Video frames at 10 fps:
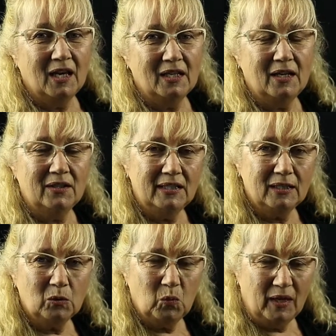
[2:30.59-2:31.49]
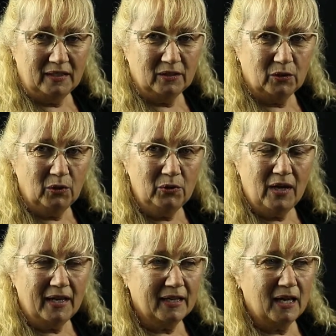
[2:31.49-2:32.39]
Now, a little while ago,
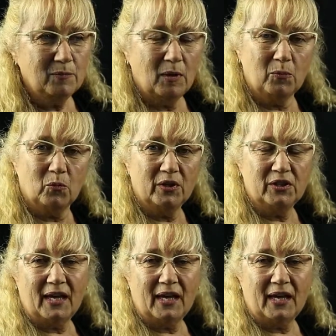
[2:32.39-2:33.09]
I came up with